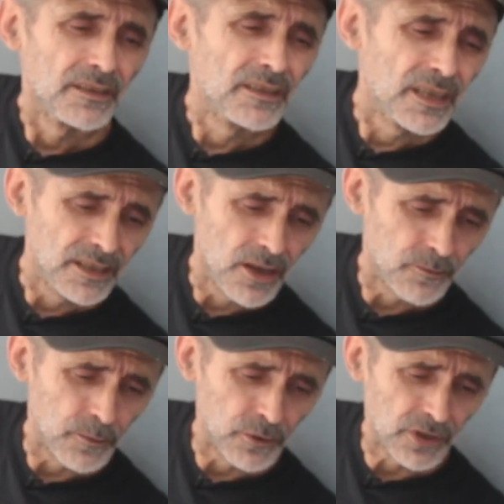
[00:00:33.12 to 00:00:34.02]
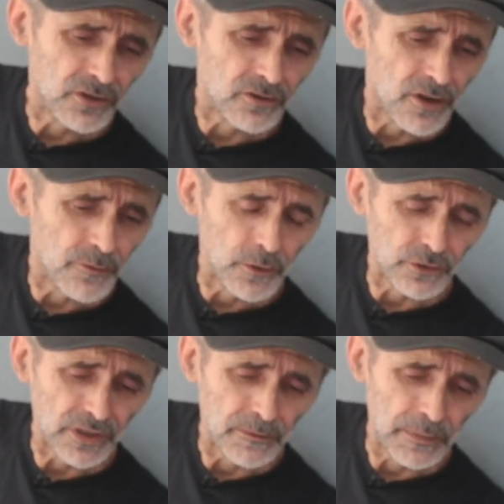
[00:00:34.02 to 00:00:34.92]
The idea of portrait to
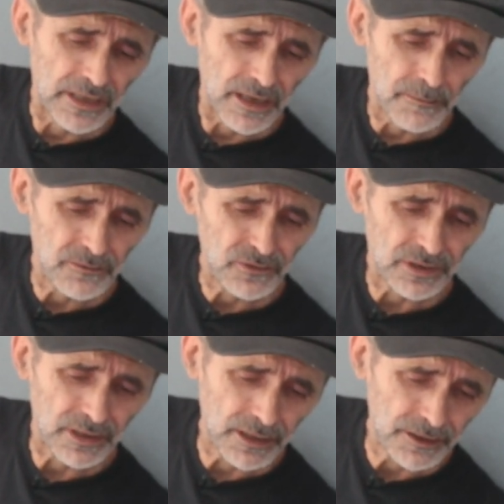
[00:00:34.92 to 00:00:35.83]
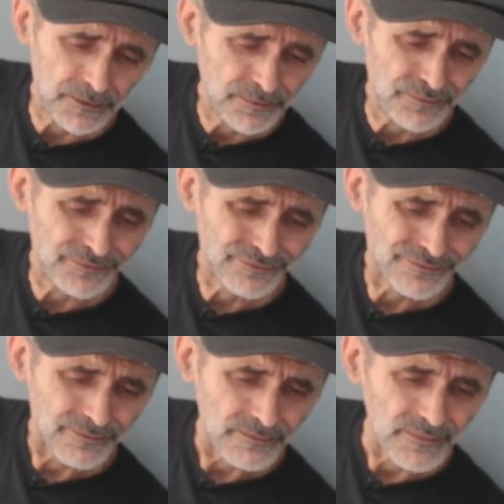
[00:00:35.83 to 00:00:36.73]
self-portrait becomes
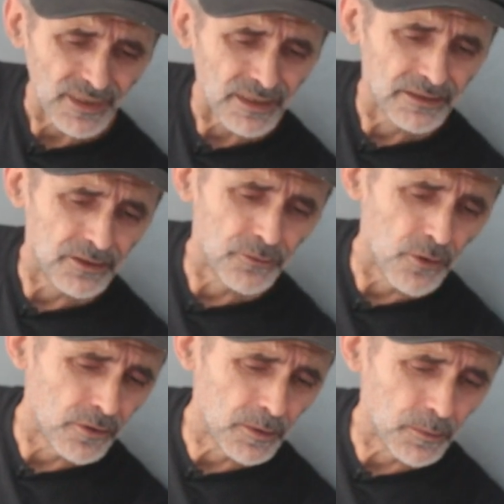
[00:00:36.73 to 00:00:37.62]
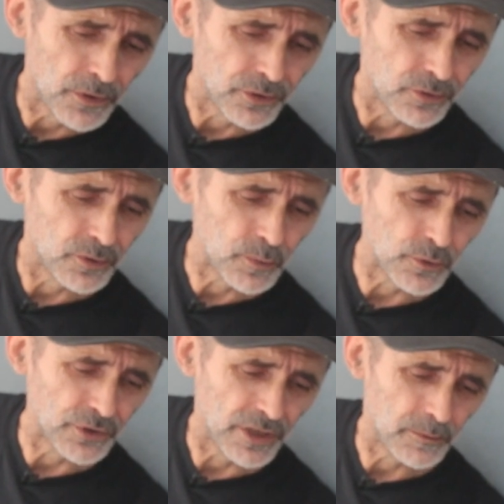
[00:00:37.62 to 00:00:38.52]
the focal point of the
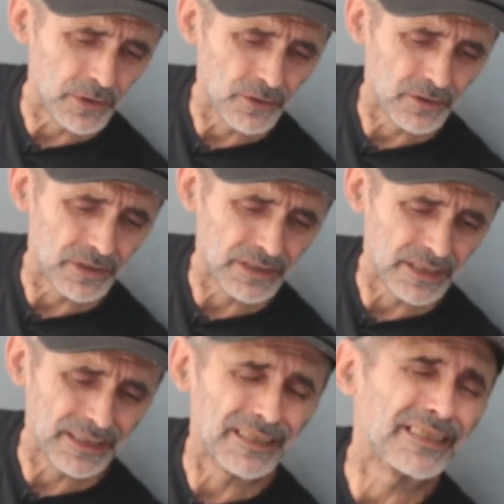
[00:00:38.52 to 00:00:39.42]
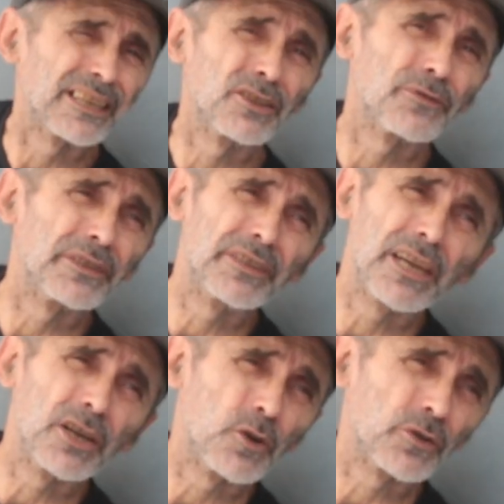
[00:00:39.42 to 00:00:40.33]
project because it's a kind of a
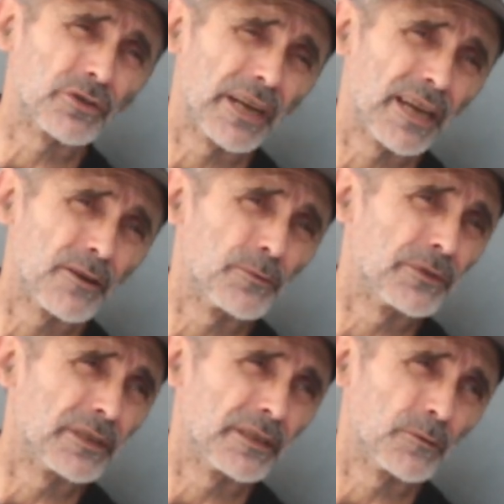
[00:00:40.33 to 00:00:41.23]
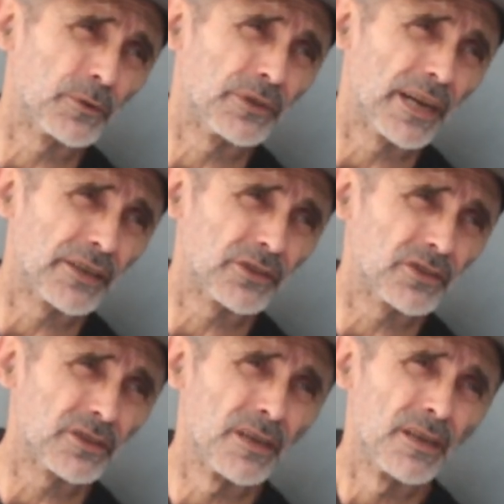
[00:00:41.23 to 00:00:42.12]
dialogue that I have with the
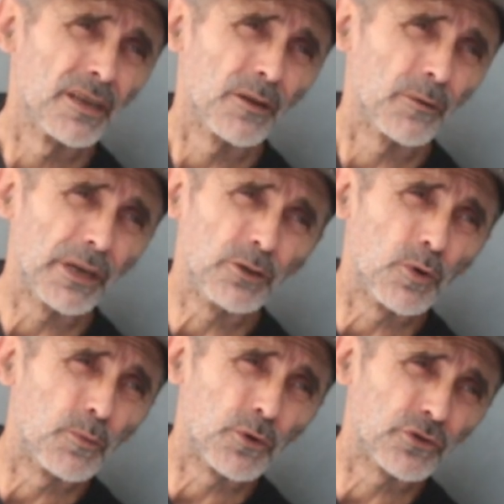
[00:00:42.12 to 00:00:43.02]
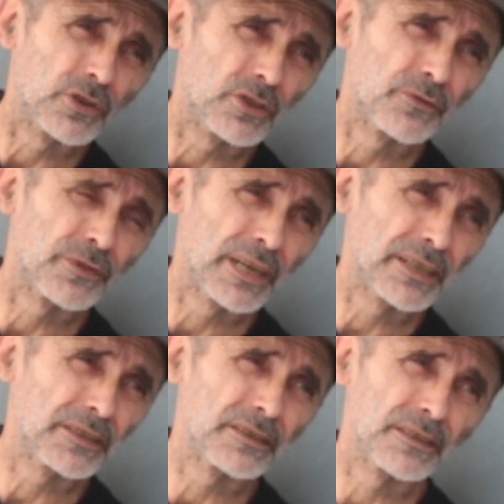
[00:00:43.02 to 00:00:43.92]
artist, where I do a portrait of an
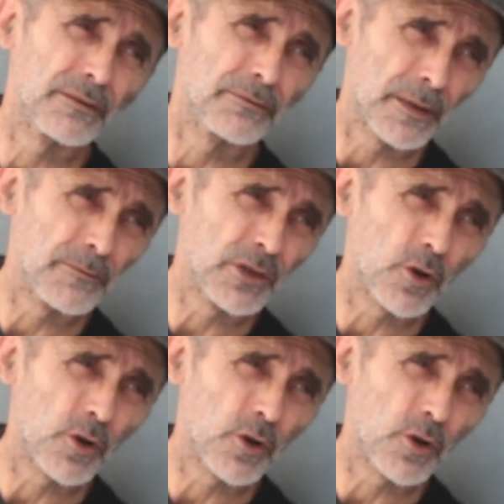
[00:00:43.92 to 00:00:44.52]
artist, give them the